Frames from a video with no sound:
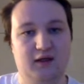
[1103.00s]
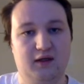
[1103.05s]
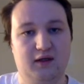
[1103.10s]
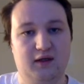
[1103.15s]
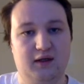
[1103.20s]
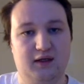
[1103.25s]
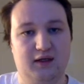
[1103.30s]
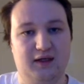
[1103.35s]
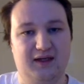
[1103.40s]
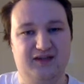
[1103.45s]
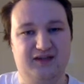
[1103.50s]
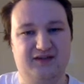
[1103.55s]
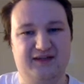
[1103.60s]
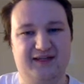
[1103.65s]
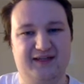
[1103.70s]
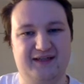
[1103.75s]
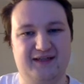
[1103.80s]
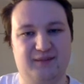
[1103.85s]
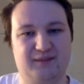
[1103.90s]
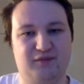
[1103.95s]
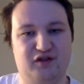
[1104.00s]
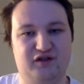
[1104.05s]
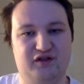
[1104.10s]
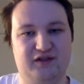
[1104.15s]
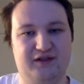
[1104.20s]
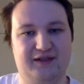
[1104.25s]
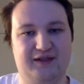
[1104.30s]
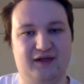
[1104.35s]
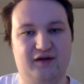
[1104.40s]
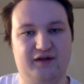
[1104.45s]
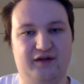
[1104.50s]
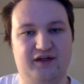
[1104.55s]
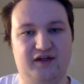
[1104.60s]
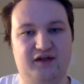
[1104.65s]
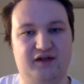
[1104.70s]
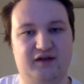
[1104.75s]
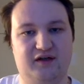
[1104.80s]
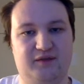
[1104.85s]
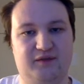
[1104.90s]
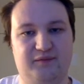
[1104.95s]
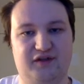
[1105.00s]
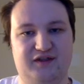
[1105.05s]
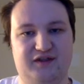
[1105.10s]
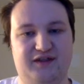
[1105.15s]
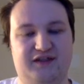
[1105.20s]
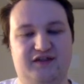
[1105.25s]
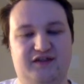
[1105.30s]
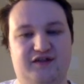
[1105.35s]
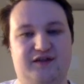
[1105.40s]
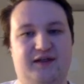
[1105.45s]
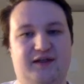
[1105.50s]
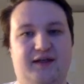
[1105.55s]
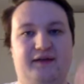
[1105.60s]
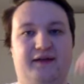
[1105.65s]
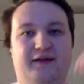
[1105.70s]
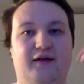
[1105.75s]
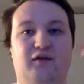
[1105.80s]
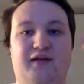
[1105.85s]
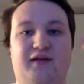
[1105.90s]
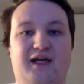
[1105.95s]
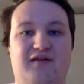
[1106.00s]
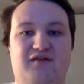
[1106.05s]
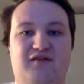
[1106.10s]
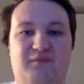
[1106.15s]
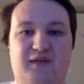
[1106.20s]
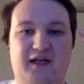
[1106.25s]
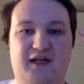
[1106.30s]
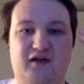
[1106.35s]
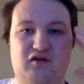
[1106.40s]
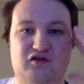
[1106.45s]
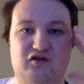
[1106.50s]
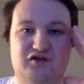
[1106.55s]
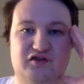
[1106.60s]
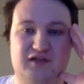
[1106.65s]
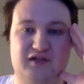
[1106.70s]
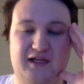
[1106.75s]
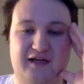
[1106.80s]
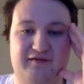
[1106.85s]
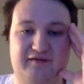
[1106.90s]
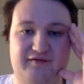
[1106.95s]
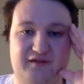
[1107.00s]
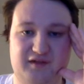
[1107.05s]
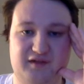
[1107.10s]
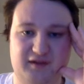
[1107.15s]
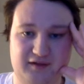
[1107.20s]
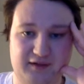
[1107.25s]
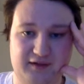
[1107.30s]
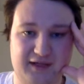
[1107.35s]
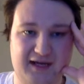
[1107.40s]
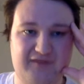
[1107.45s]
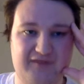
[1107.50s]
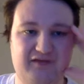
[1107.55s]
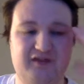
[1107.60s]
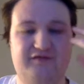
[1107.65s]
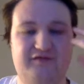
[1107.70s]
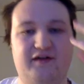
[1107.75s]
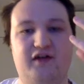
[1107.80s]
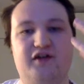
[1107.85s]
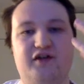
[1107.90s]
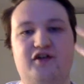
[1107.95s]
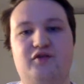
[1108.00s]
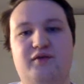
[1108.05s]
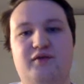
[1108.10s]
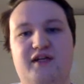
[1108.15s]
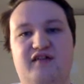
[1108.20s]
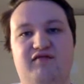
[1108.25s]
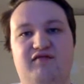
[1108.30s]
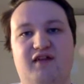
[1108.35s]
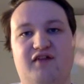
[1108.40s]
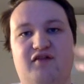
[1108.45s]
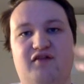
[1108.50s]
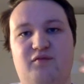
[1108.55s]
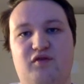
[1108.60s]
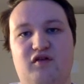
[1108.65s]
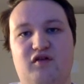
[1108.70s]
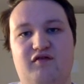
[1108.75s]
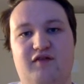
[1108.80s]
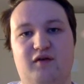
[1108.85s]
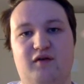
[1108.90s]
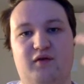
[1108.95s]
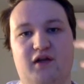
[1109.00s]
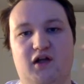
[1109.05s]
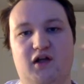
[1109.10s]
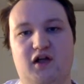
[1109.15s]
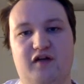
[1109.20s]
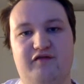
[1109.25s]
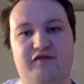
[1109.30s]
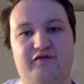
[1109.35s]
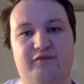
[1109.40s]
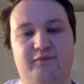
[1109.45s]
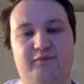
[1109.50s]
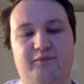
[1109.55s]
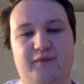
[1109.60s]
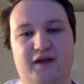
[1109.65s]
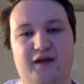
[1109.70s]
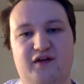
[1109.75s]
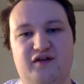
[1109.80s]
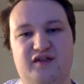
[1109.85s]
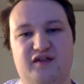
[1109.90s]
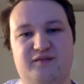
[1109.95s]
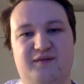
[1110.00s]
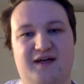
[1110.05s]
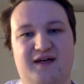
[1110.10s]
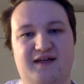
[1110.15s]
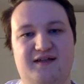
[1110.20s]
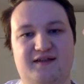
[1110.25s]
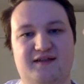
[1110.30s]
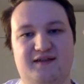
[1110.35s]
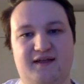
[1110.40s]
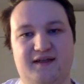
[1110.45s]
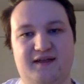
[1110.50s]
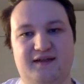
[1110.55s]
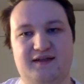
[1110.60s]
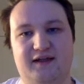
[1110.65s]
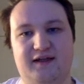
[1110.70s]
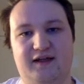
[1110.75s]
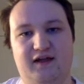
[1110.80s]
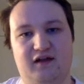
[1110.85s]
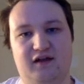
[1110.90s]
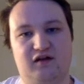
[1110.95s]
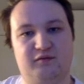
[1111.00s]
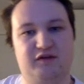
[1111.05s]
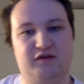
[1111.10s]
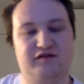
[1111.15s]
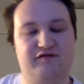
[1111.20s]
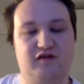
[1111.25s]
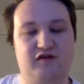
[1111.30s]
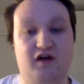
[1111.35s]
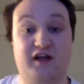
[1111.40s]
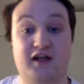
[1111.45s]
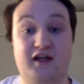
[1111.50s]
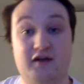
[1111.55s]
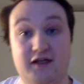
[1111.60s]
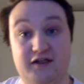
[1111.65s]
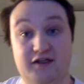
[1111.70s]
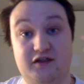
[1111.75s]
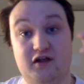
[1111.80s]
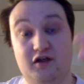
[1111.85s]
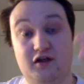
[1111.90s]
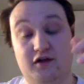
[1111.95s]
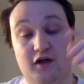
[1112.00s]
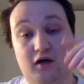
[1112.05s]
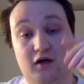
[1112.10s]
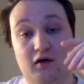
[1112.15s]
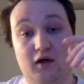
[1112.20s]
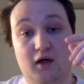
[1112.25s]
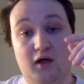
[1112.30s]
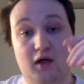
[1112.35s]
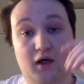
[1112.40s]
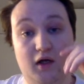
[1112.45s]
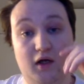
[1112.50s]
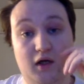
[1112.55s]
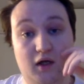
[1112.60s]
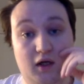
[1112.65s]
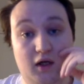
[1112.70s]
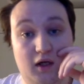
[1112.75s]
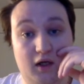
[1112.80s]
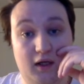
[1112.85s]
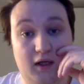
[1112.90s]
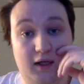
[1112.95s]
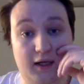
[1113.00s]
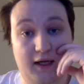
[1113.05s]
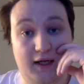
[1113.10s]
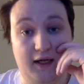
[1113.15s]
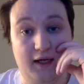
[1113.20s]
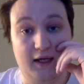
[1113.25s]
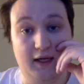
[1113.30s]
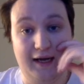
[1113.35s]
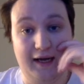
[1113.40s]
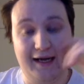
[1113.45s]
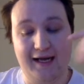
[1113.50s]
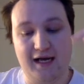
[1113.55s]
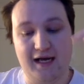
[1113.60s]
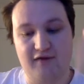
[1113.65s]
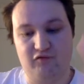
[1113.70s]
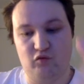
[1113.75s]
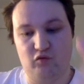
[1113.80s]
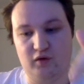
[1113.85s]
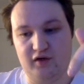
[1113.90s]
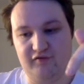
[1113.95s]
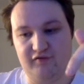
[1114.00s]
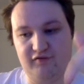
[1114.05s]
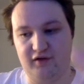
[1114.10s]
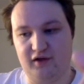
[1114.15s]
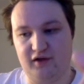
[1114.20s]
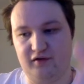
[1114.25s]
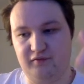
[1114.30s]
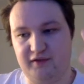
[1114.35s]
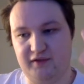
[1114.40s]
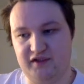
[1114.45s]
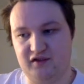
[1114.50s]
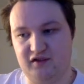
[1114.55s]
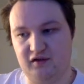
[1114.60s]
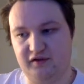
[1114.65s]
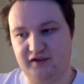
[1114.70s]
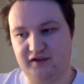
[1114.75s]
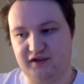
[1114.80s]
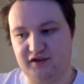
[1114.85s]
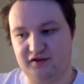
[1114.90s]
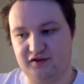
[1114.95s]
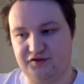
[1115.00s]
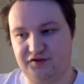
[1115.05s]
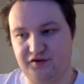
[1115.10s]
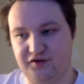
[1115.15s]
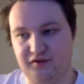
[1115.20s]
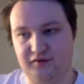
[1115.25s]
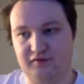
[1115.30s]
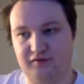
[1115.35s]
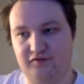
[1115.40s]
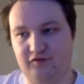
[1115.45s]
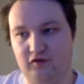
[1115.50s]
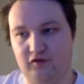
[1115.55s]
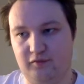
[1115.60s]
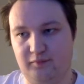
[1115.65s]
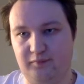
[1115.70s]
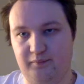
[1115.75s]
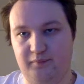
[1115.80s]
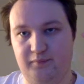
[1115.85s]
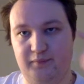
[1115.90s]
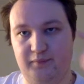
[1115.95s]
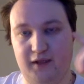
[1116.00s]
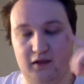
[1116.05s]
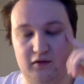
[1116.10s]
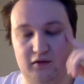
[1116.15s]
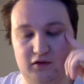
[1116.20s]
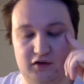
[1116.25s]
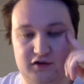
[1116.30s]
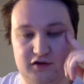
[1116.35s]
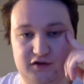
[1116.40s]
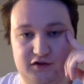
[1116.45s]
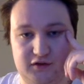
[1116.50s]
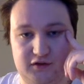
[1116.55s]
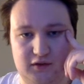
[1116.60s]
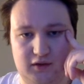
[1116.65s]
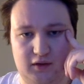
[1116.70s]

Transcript: So I guess I'll punch it down here because they only have the Belicosos left. They have this very unique flavor profile with a lot of baker spices, and it's like a little bit funky. It's good though. I have one of their regional editions too for Belux.